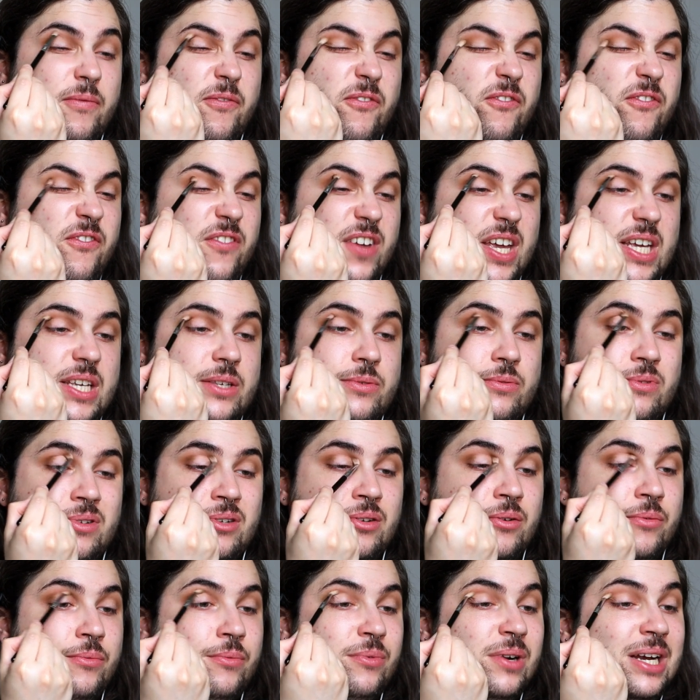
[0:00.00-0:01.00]
Things were
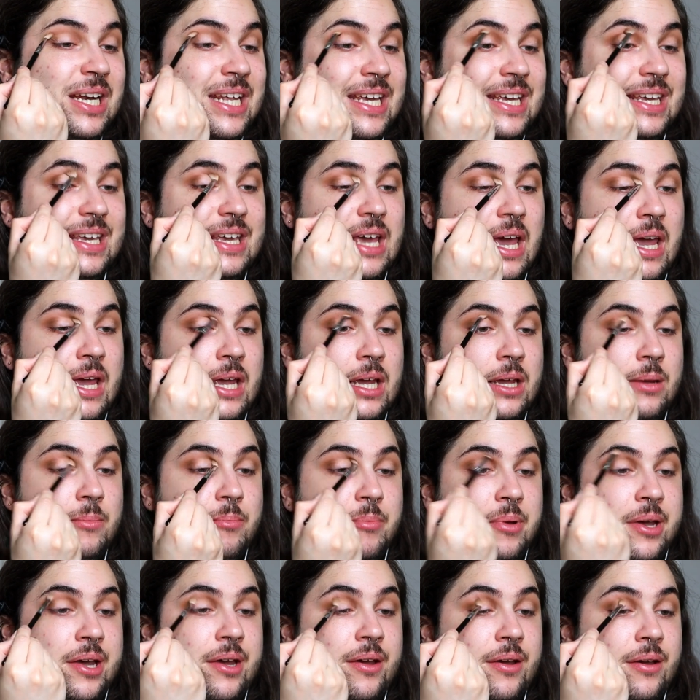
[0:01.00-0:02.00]
not really getting
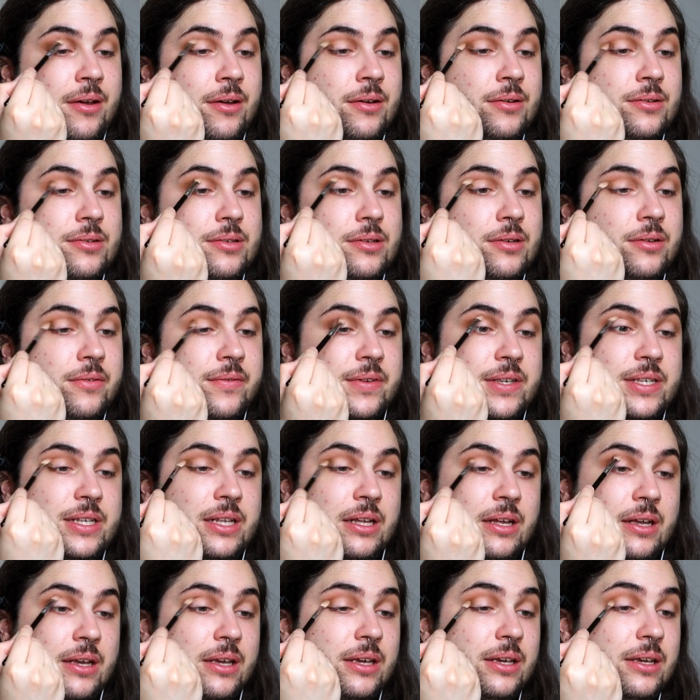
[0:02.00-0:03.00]
better, so I was
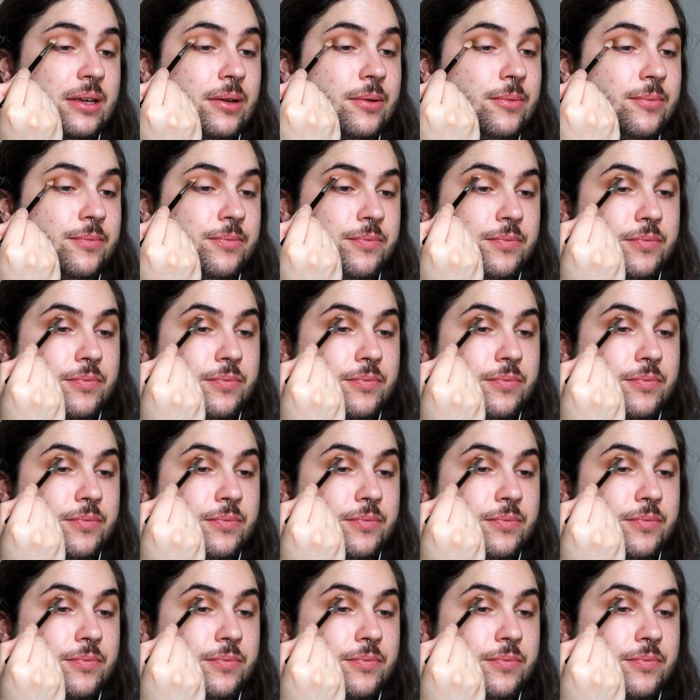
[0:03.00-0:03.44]
like,